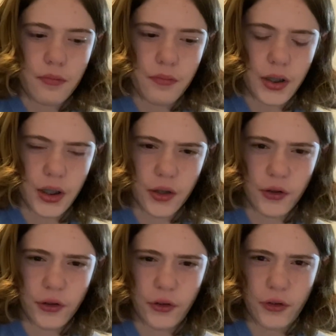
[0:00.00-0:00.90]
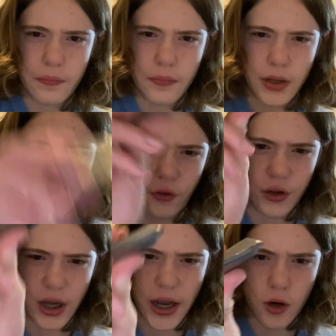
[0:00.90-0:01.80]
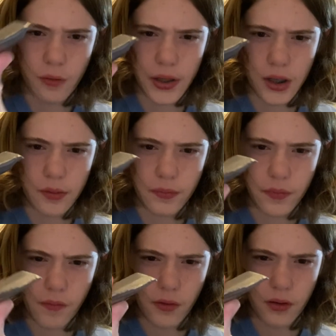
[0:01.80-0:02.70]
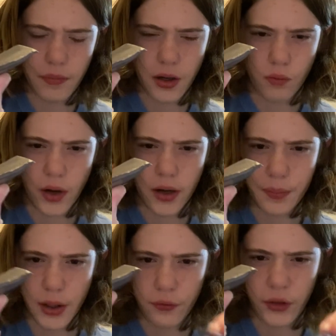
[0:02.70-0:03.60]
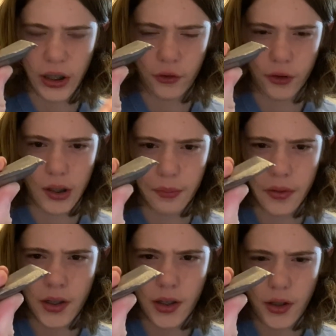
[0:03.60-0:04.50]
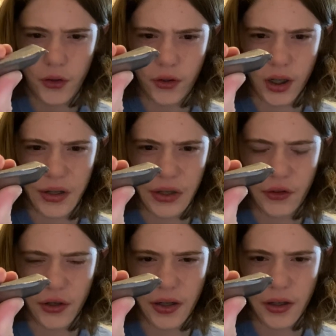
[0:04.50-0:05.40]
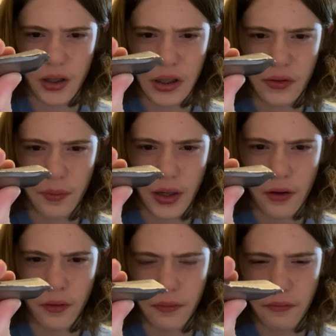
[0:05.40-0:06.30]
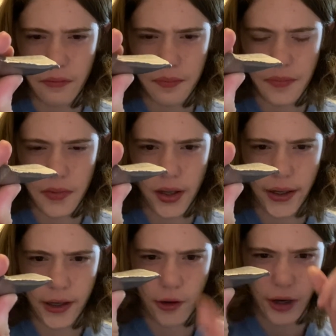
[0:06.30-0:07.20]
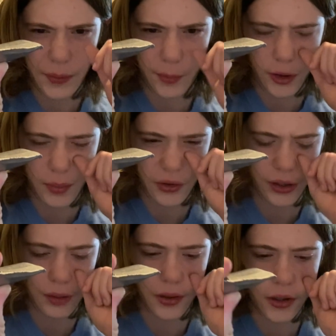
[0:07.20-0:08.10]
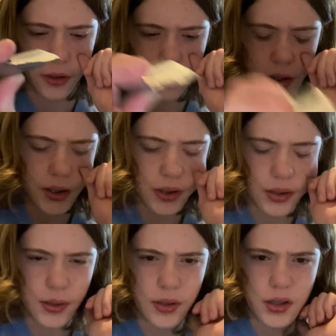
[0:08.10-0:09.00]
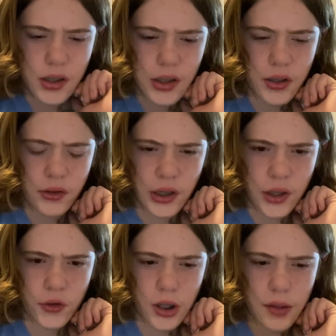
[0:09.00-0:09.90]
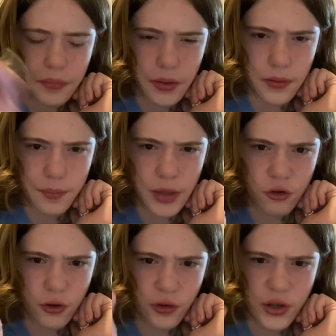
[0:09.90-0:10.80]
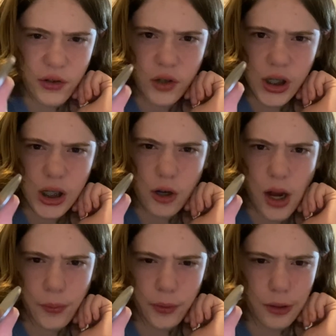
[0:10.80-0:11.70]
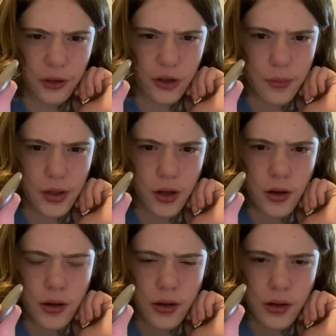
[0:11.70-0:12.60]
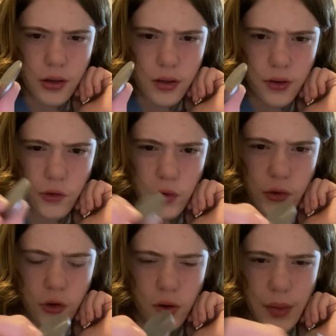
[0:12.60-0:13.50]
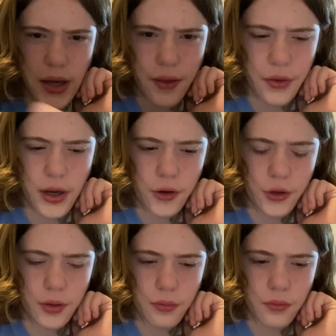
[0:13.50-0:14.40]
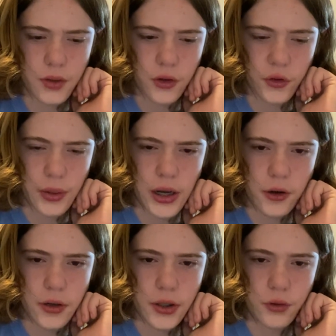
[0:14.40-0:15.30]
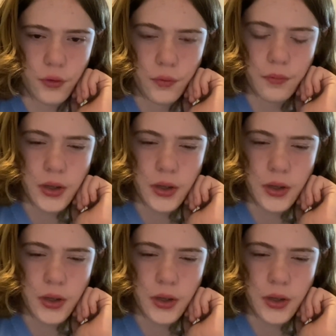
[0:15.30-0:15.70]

Because here's niobium, the metal right above tantalum. It's got a density of about 8 grams per cubic centimeter. Tantalum, it measures 16 grams per cubic centimeter. So if you do the math there, you can notice a pattern and you